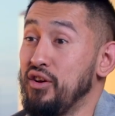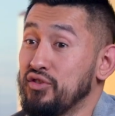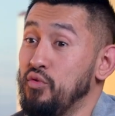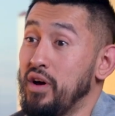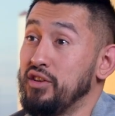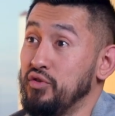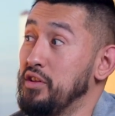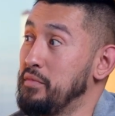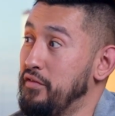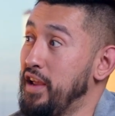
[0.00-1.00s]
I also want to do
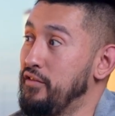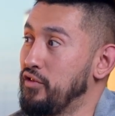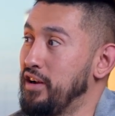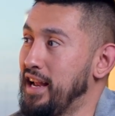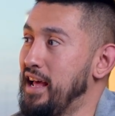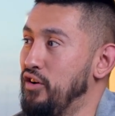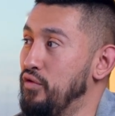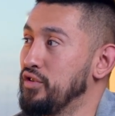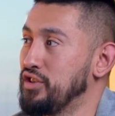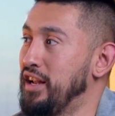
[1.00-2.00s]
them the favor and
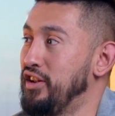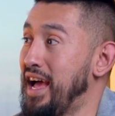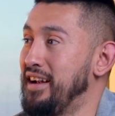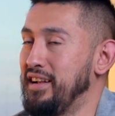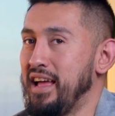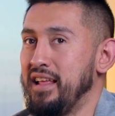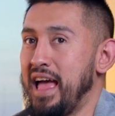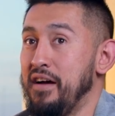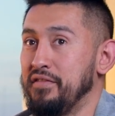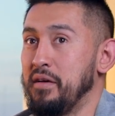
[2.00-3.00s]
not
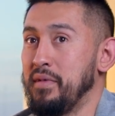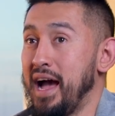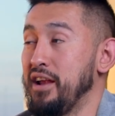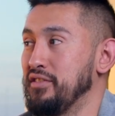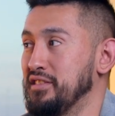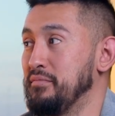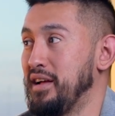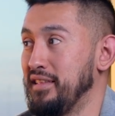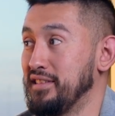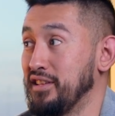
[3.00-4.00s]
have them hire
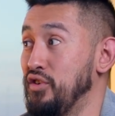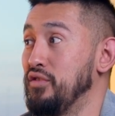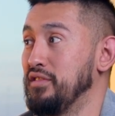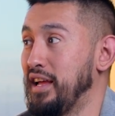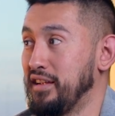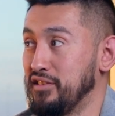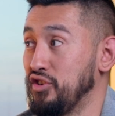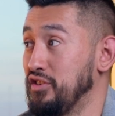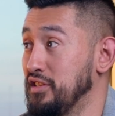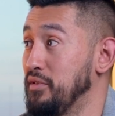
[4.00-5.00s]
somebody that's gonna like
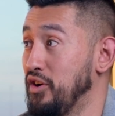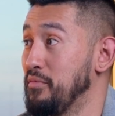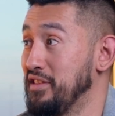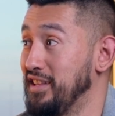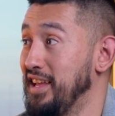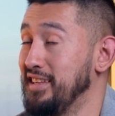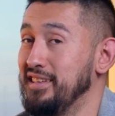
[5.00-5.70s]
charge them an arm and a leg.